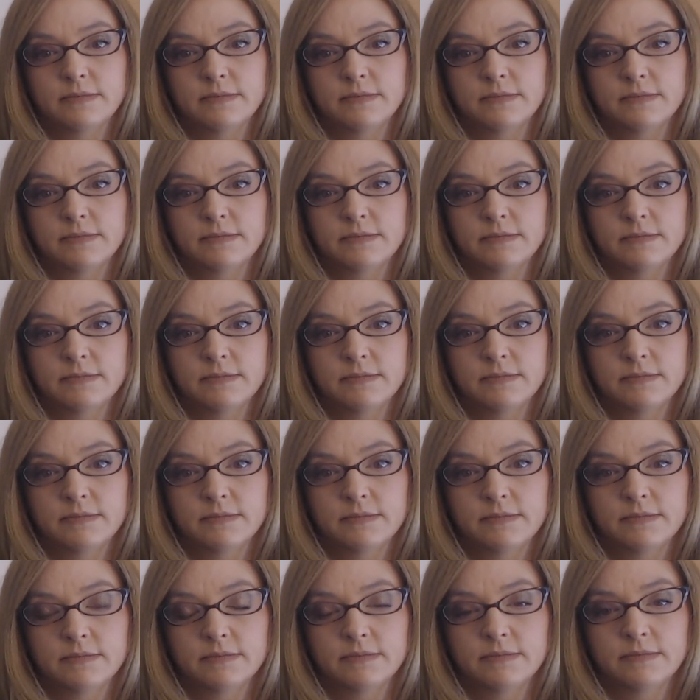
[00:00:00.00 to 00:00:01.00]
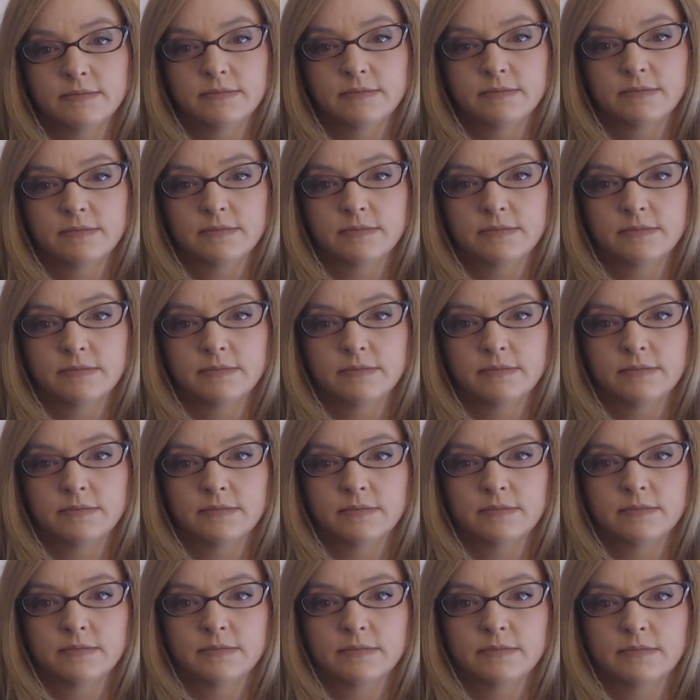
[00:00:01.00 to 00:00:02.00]

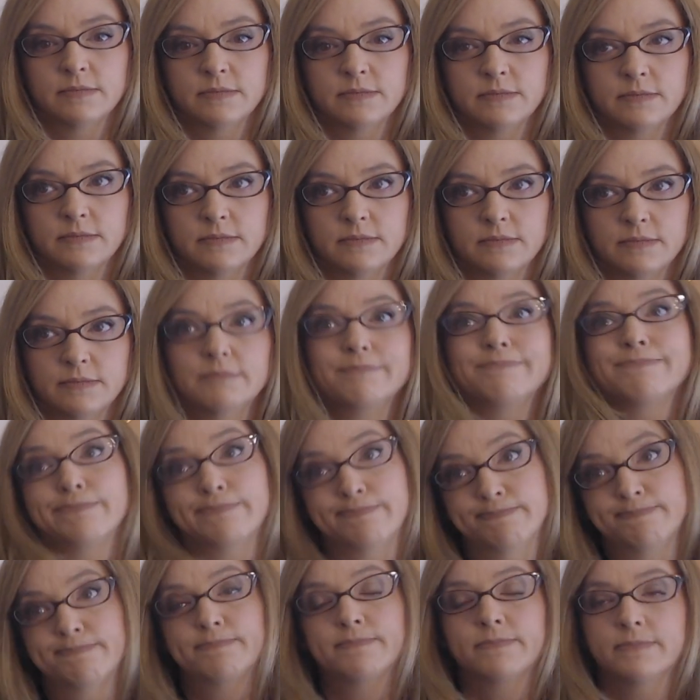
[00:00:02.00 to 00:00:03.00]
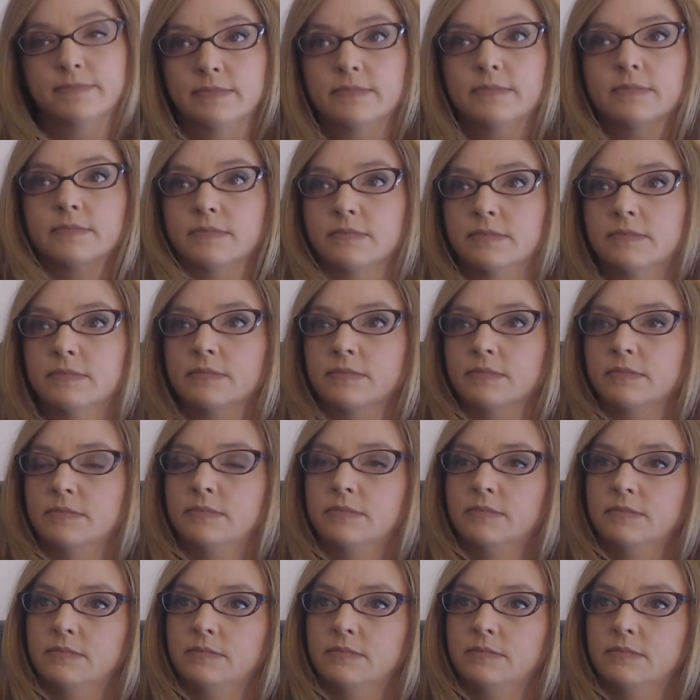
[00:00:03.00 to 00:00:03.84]
(silent)